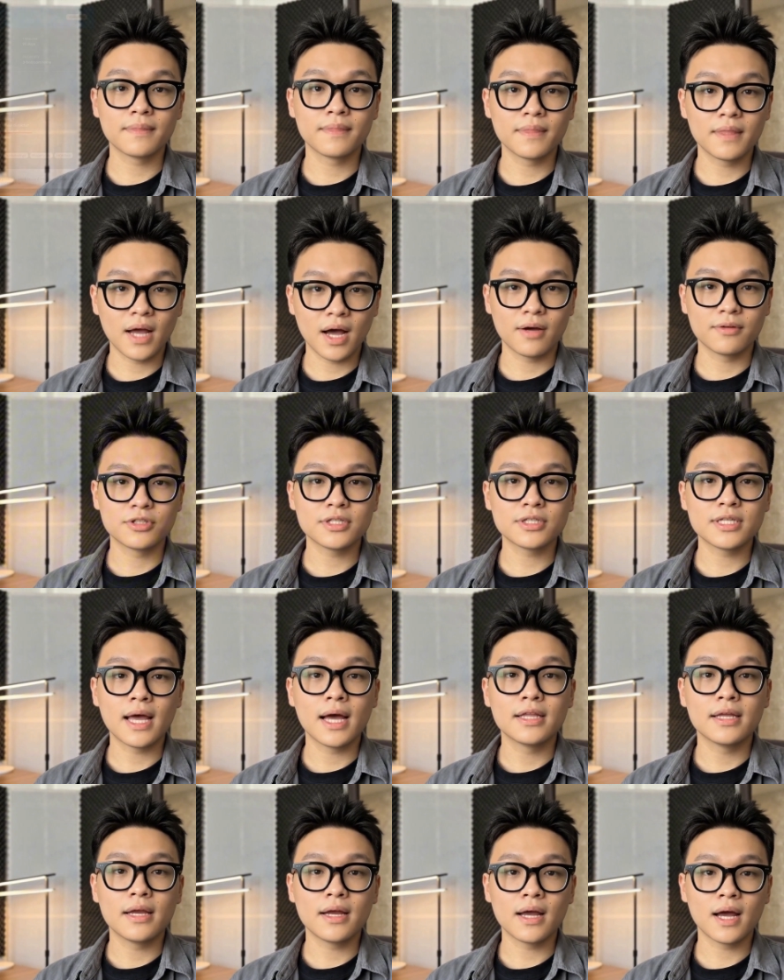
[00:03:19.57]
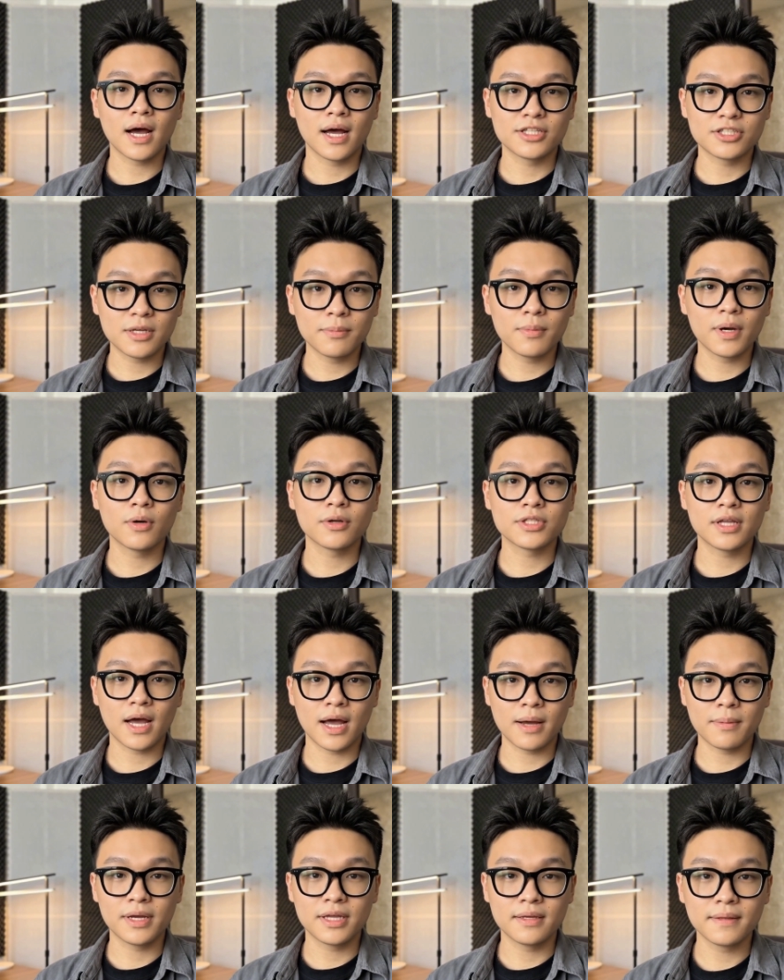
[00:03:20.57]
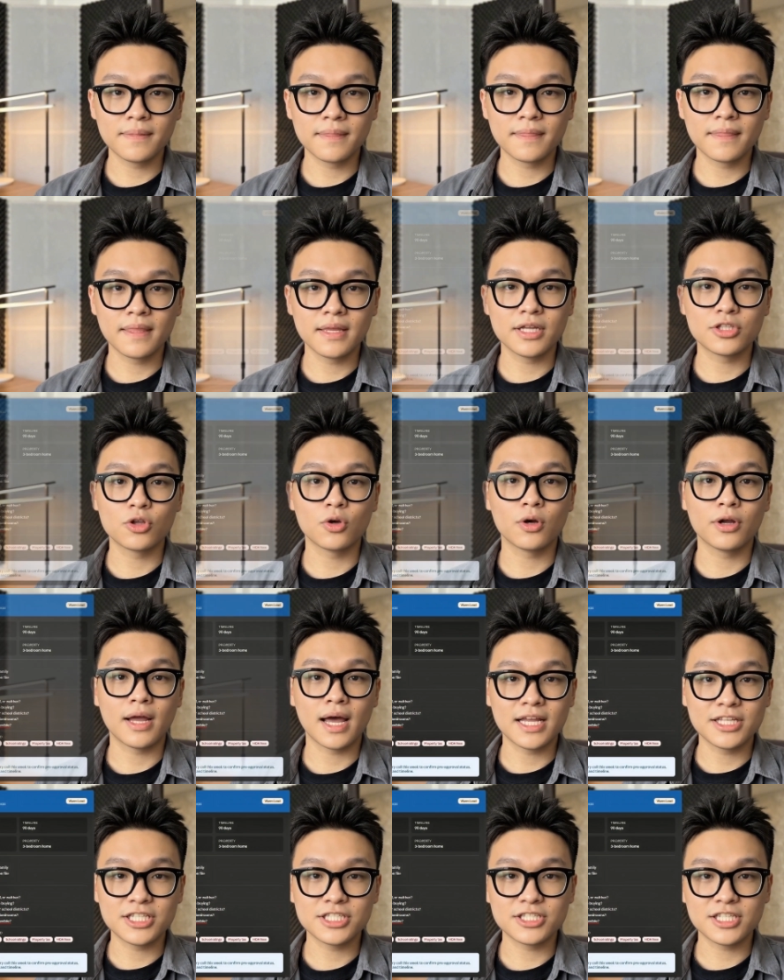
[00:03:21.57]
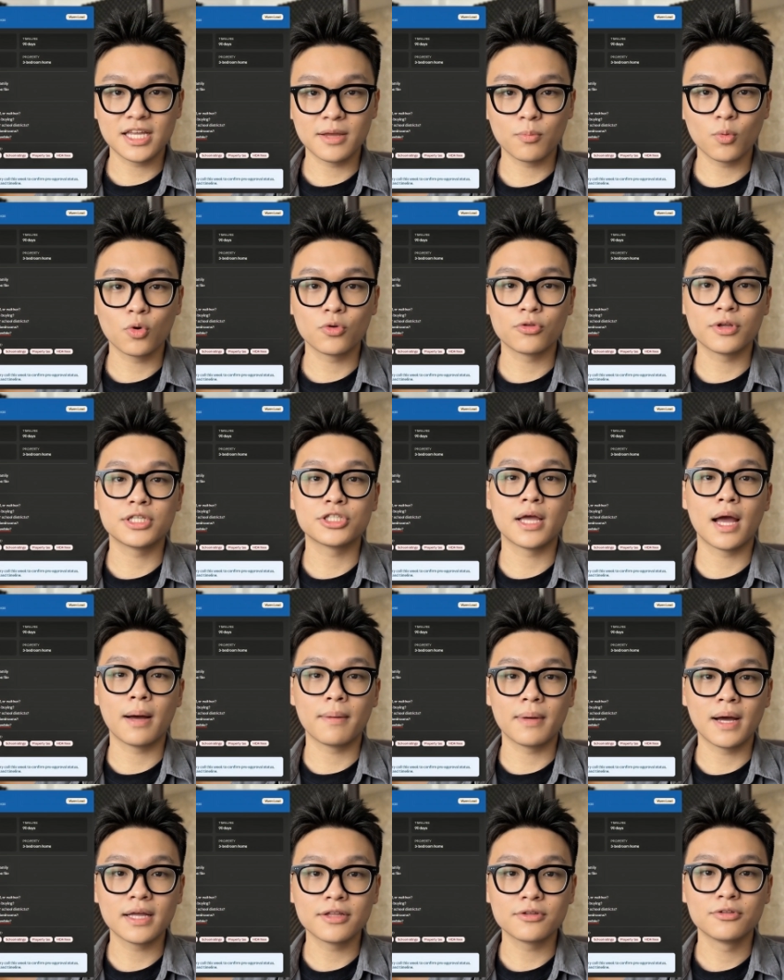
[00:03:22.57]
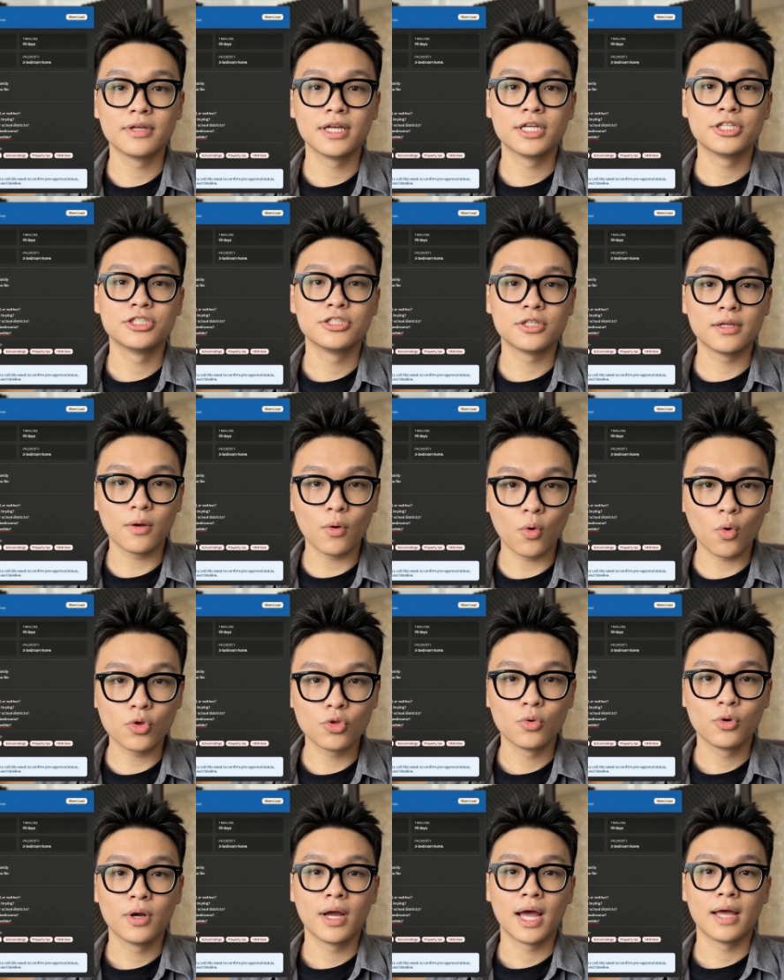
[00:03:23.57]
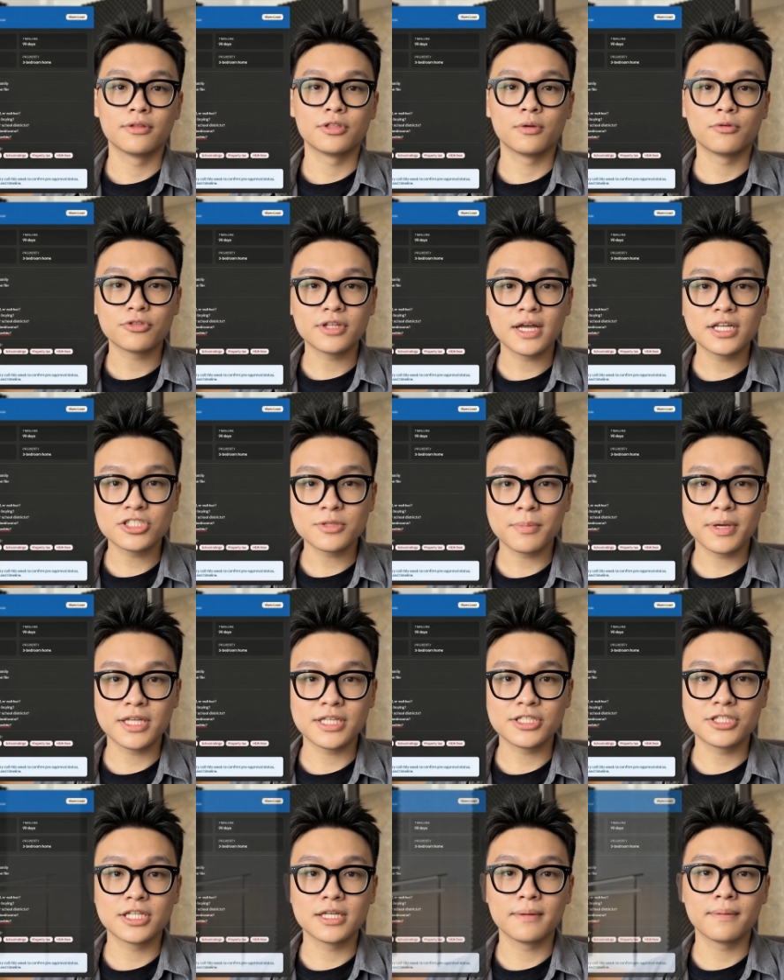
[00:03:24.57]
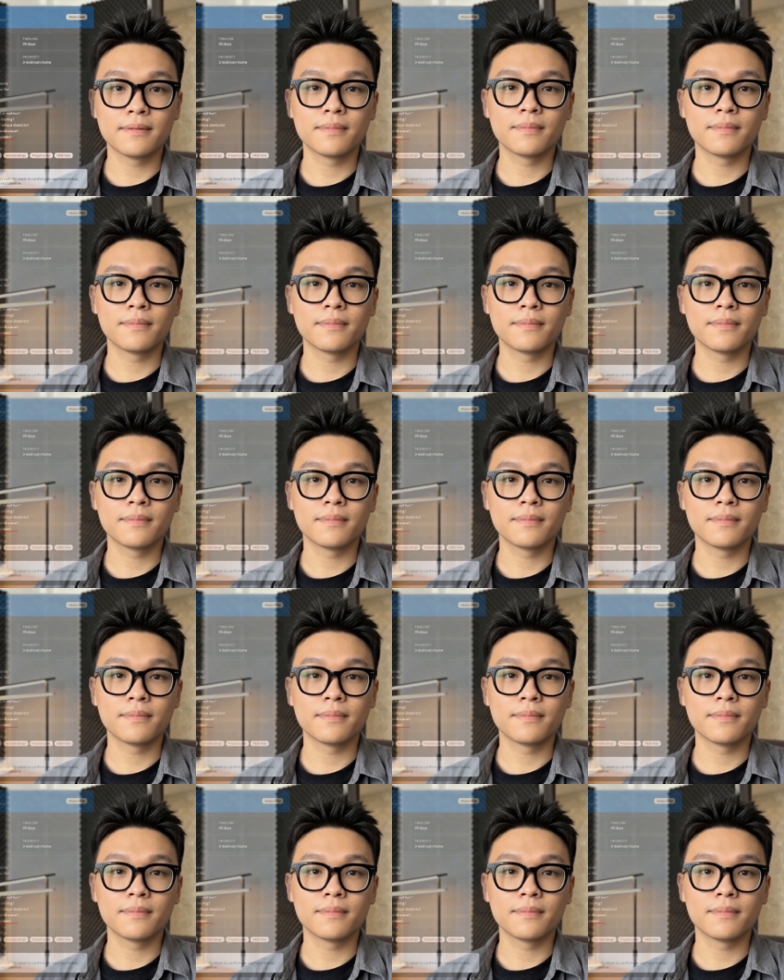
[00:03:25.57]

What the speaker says: After that, ask about timing. Is your 90-day moving timeline fixed, or do you have some flexibility?